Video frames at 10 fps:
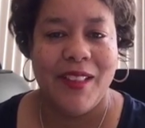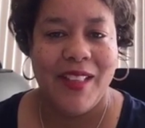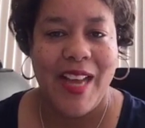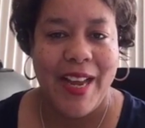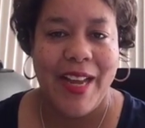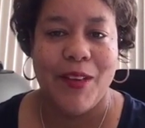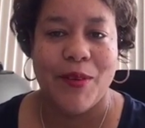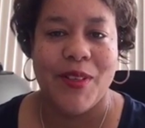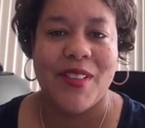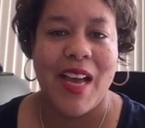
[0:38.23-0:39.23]
the egg
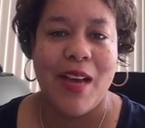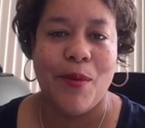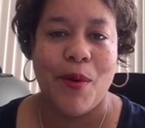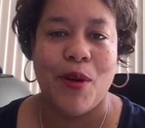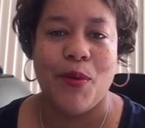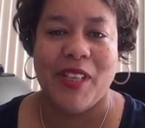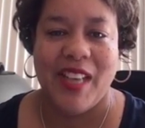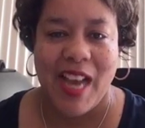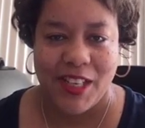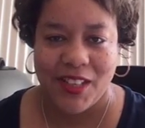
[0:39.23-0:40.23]
on the sidewalk, would
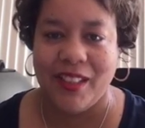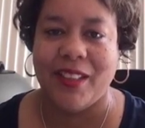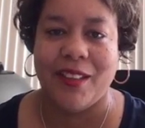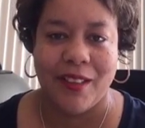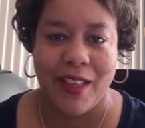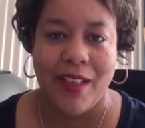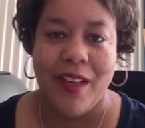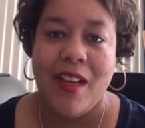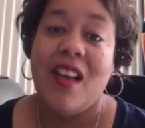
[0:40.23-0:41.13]
it actually cook it?